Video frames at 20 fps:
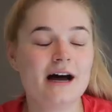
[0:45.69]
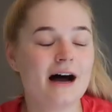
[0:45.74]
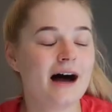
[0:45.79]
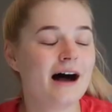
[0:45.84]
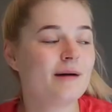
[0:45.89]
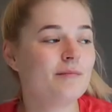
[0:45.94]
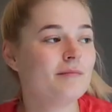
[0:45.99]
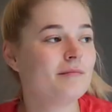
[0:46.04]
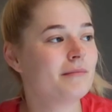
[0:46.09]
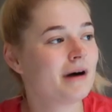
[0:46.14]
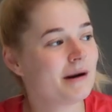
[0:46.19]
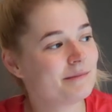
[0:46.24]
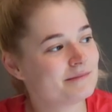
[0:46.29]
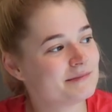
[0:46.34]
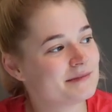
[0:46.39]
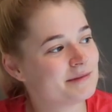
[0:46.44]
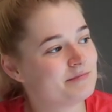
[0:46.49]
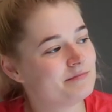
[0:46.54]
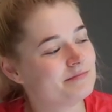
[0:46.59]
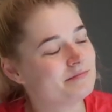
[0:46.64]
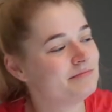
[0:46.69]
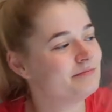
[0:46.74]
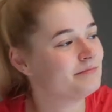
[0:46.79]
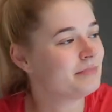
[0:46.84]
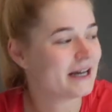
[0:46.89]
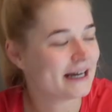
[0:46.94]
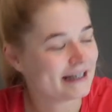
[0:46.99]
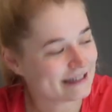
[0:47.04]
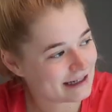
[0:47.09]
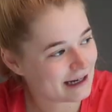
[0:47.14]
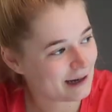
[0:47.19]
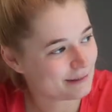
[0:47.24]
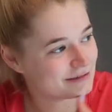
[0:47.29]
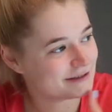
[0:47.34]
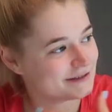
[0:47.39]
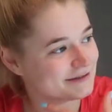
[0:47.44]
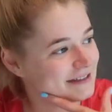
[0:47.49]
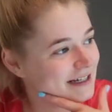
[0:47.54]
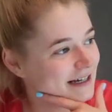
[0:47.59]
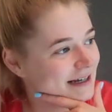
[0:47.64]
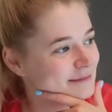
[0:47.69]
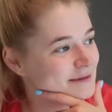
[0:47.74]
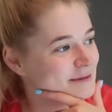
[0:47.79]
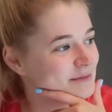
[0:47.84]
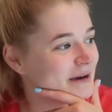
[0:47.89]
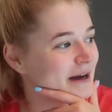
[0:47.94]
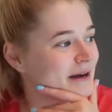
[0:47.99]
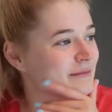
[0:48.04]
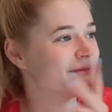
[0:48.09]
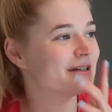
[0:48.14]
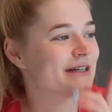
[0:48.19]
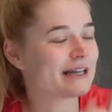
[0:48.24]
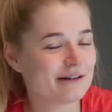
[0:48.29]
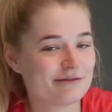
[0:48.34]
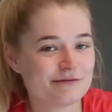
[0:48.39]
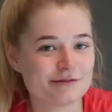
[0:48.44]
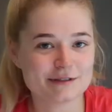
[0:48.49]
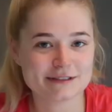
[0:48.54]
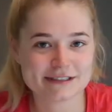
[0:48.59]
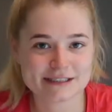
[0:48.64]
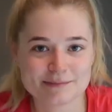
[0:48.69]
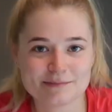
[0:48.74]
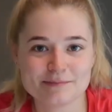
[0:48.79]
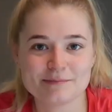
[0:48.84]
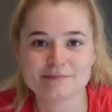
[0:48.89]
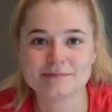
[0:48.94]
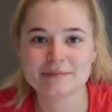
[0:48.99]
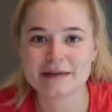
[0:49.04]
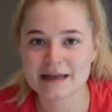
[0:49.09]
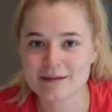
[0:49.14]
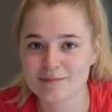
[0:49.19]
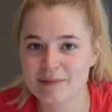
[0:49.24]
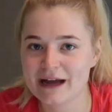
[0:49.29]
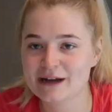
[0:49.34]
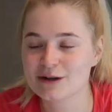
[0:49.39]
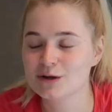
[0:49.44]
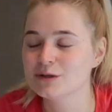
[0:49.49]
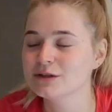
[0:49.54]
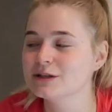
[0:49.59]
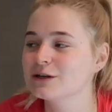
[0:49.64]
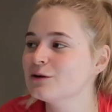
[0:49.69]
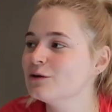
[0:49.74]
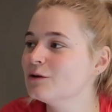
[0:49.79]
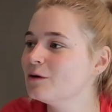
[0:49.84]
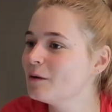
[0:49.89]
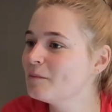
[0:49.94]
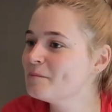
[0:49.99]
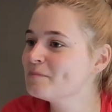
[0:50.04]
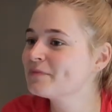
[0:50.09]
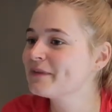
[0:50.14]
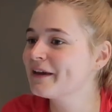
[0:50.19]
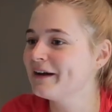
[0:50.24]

Um, Mum's played a couple of times, but I'm looking forward to being back on the court